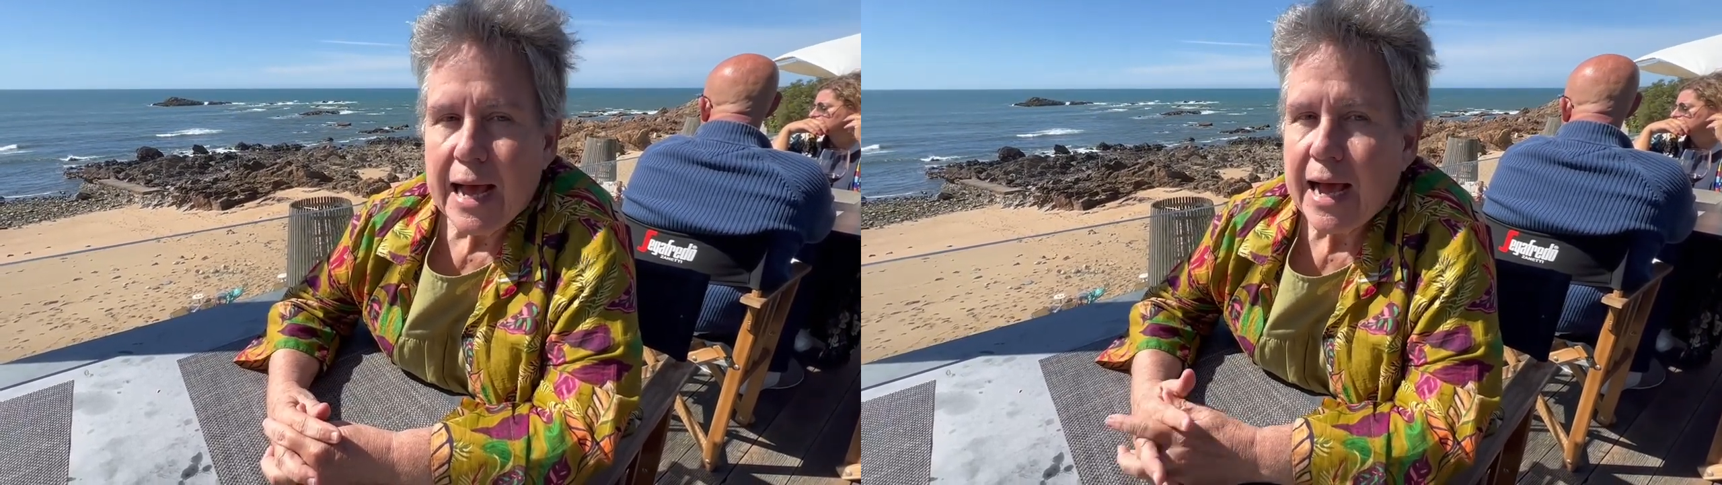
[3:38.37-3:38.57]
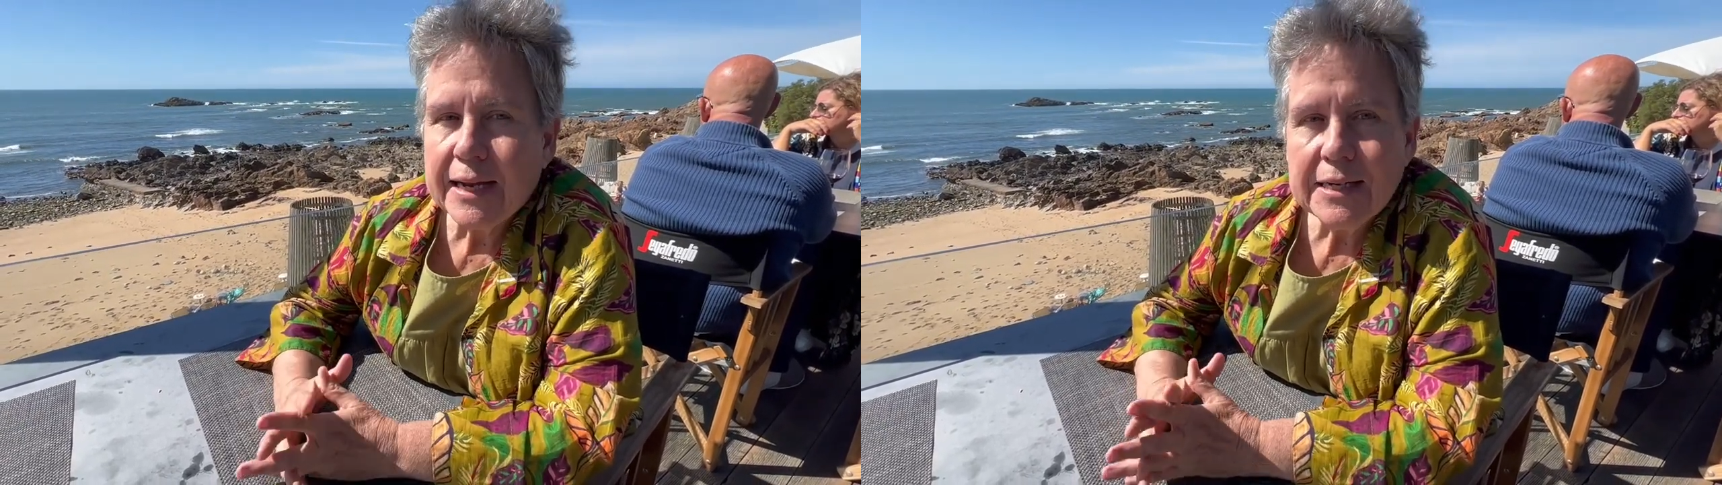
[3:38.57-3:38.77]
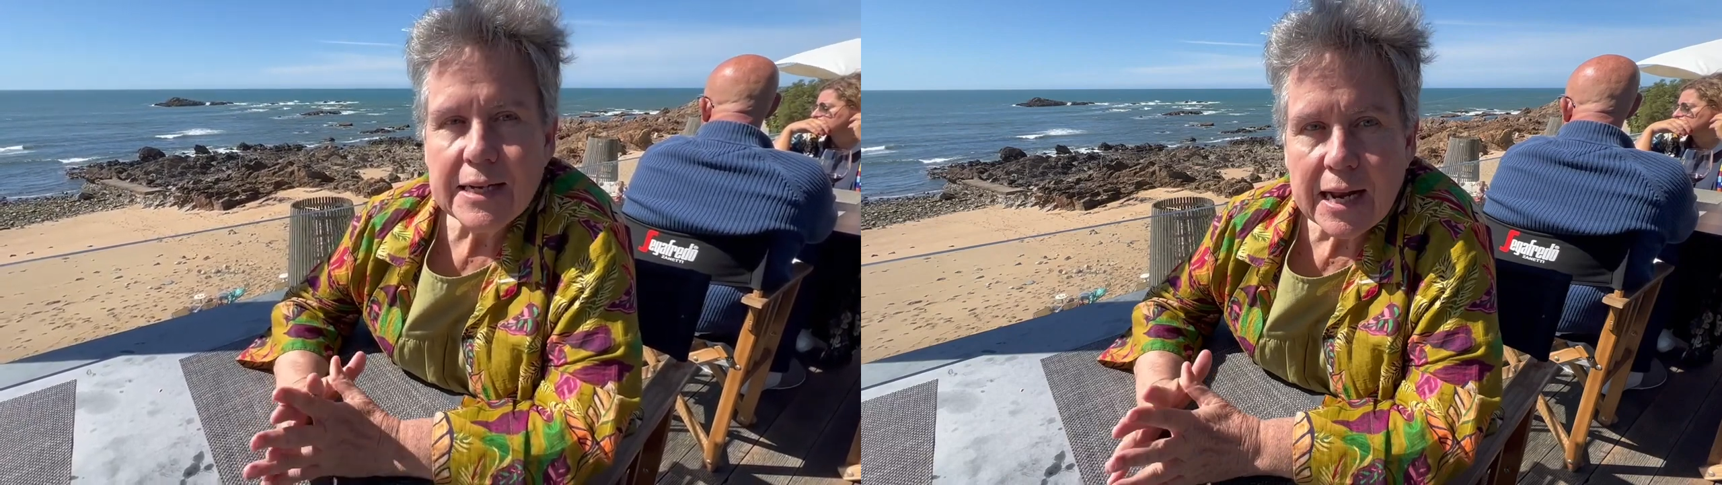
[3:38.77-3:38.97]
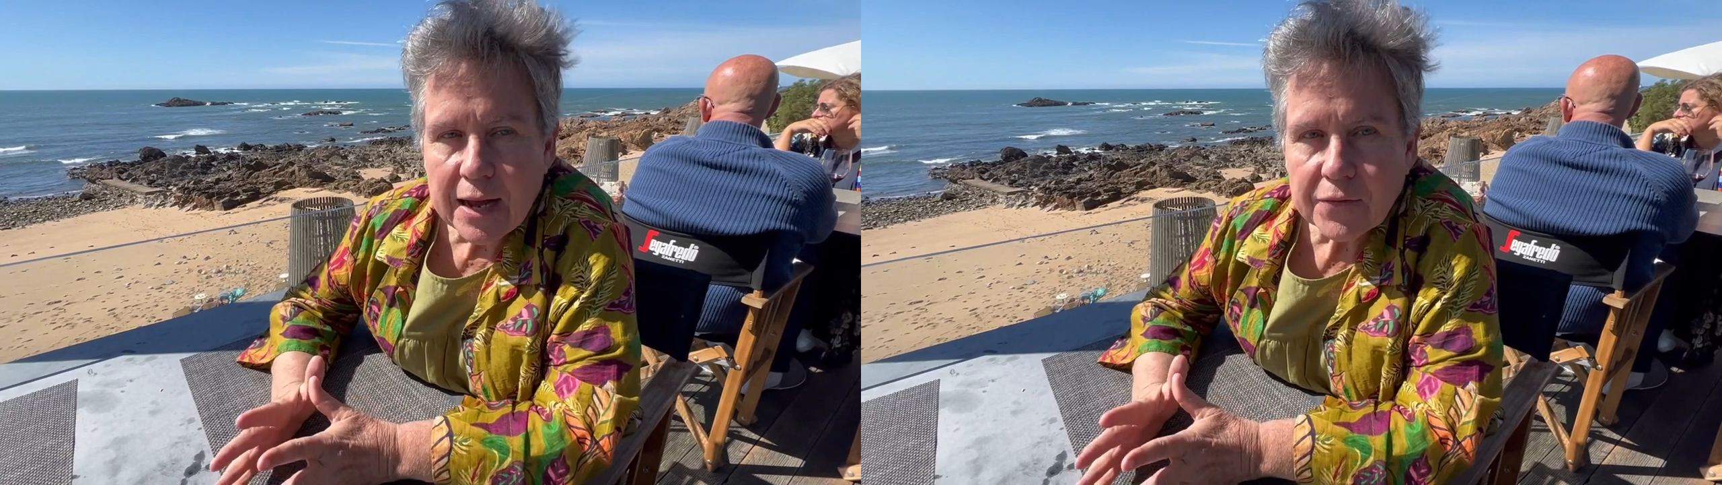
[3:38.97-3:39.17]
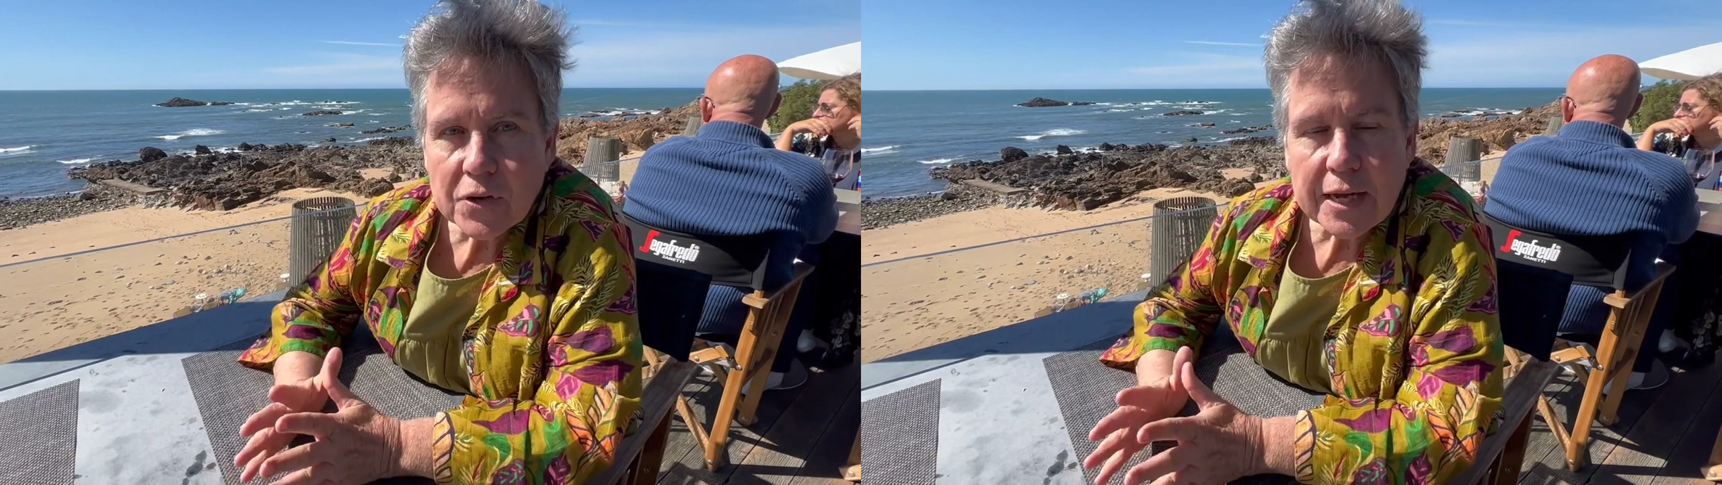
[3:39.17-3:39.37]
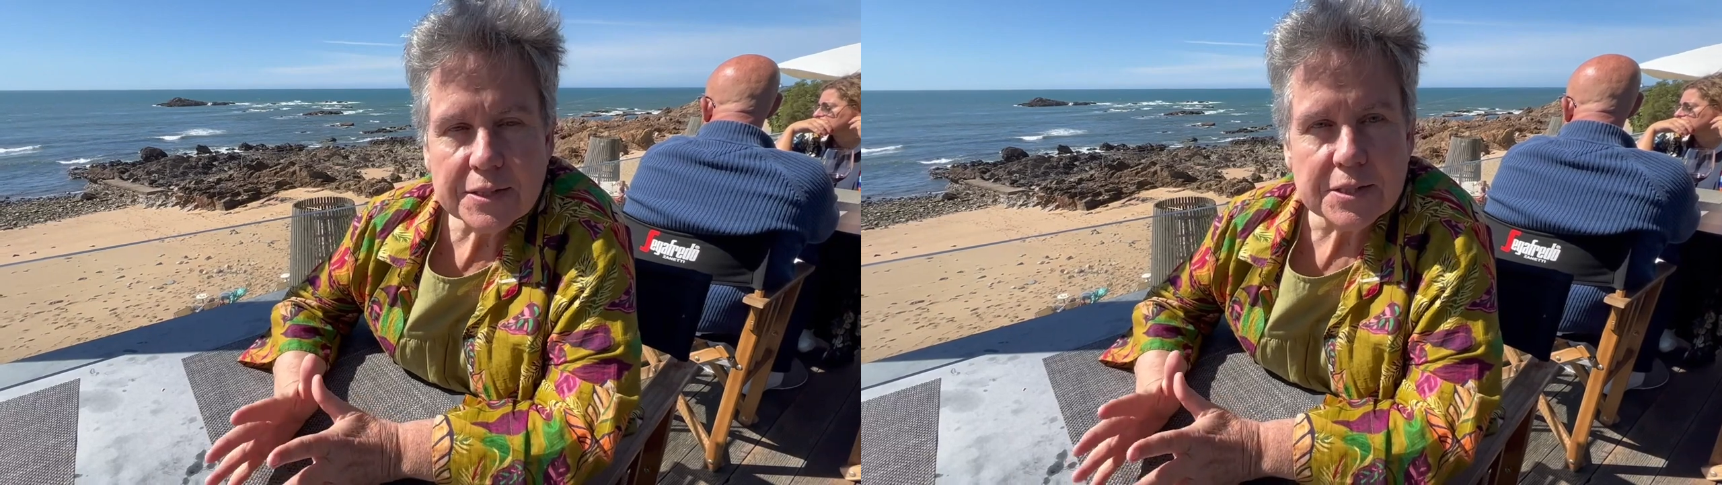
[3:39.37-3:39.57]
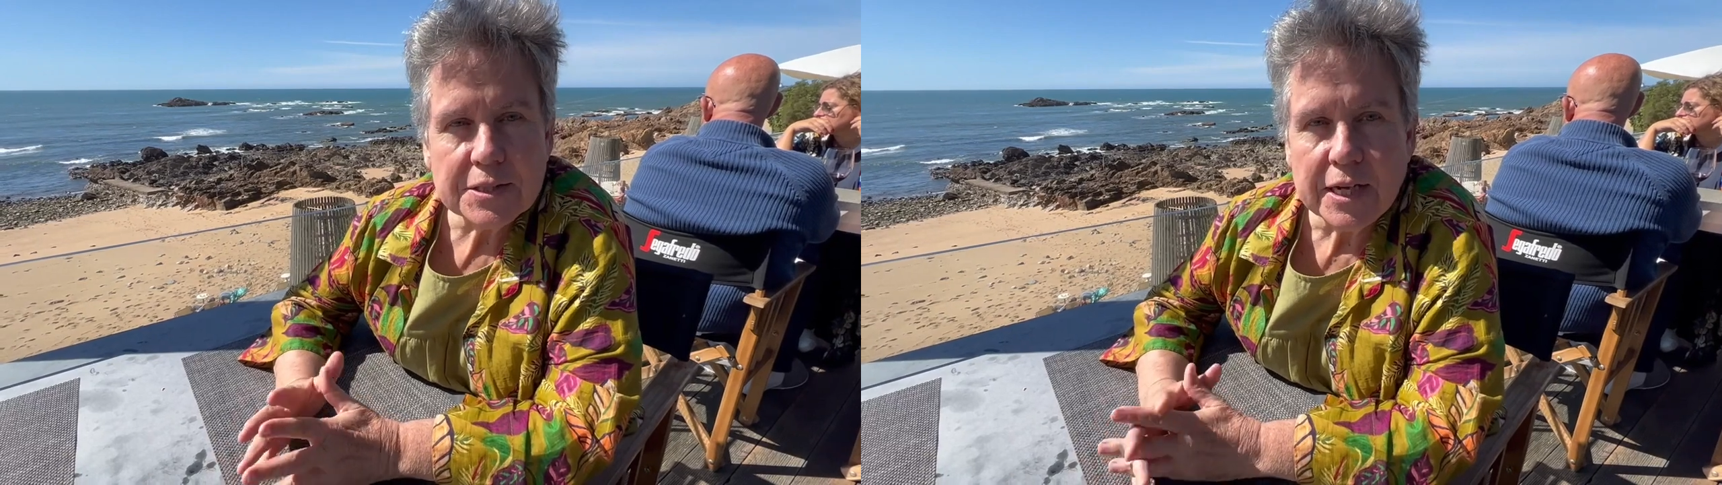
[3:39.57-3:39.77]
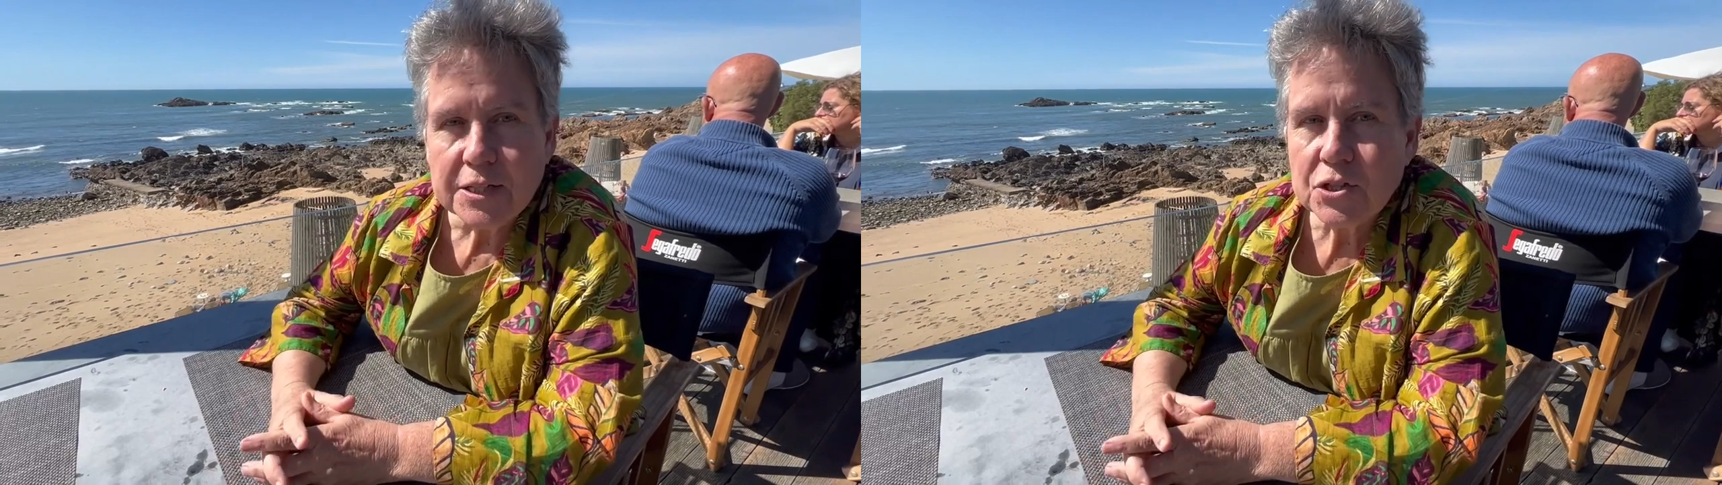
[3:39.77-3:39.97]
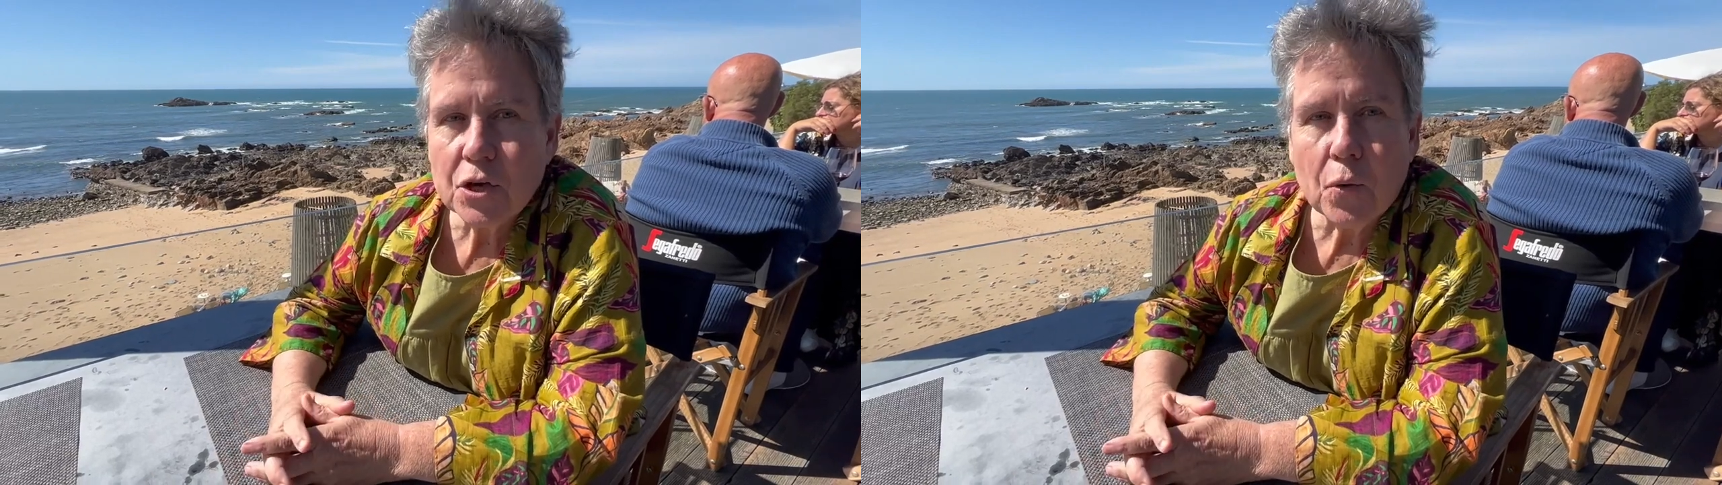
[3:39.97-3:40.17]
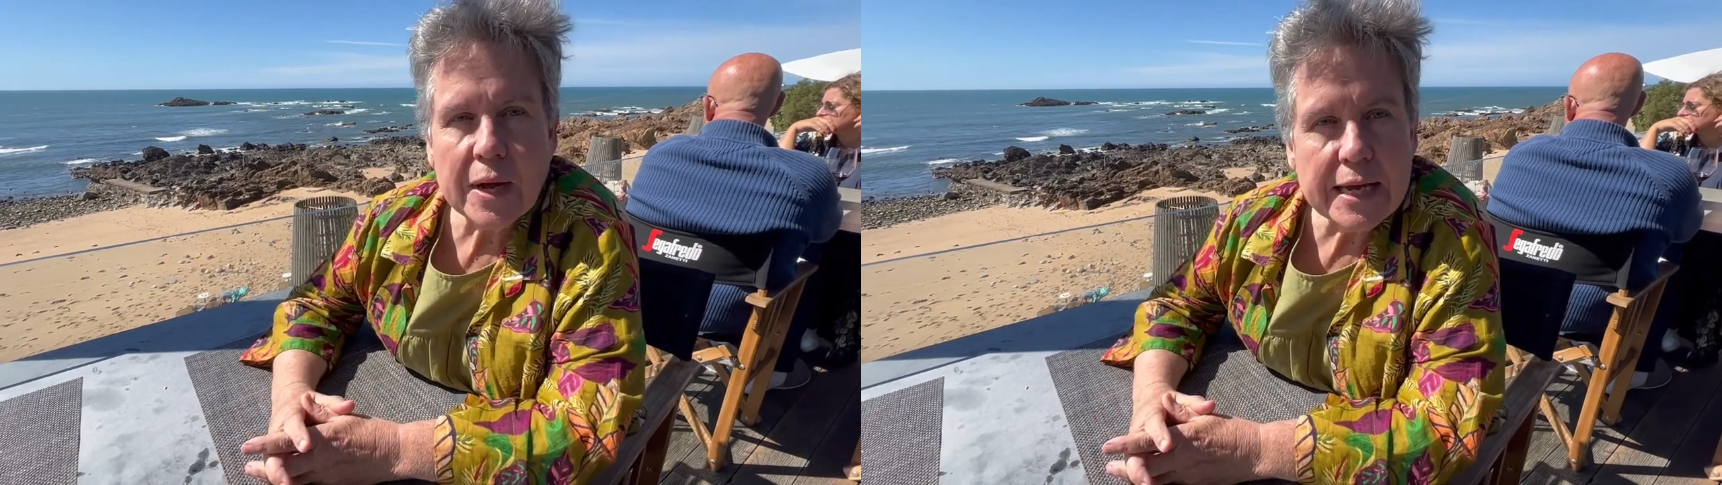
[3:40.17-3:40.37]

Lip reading: I never hesitate to go